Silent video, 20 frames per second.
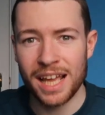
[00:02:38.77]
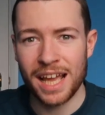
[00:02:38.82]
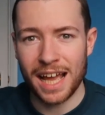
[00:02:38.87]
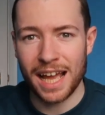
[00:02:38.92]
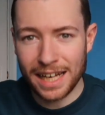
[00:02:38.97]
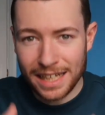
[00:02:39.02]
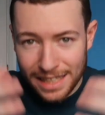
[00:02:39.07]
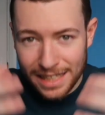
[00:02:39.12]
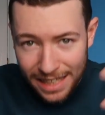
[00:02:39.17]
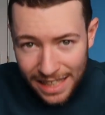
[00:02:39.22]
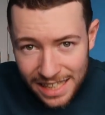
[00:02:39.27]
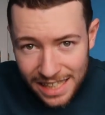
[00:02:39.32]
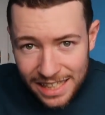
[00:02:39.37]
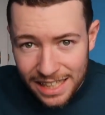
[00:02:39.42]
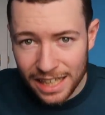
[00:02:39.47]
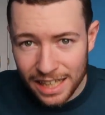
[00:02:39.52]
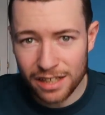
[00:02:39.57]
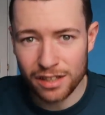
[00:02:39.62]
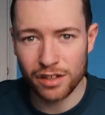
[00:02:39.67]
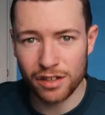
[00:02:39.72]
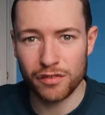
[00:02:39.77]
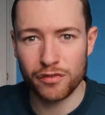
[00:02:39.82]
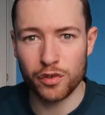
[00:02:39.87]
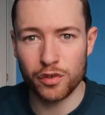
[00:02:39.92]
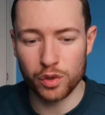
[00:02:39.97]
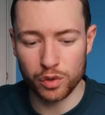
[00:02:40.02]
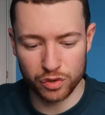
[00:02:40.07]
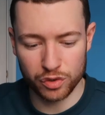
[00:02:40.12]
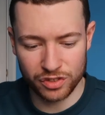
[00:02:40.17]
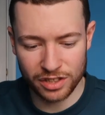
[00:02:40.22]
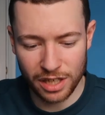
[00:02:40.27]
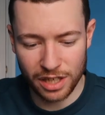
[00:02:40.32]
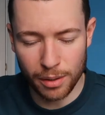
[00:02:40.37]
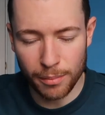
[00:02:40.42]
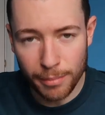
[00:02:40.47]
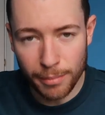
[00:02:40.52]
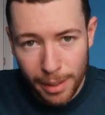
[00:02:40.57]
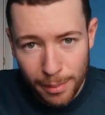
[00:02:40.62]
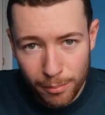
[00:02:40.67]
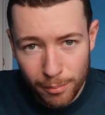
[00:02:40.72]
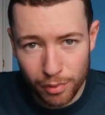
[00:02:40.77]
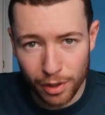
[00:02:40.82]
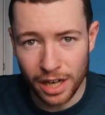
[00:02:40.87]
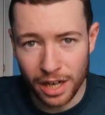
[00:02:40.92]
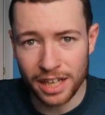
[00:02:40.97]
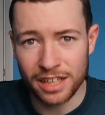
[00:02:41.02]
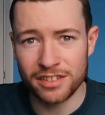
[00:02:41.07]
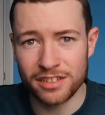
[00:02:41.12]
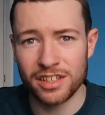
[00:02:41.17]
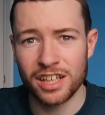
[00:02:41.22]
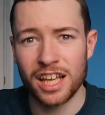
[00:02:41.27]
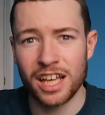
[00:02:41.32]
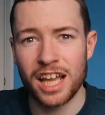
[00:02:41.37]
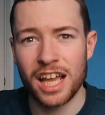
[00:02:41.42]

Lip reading: and needed for your cell membranes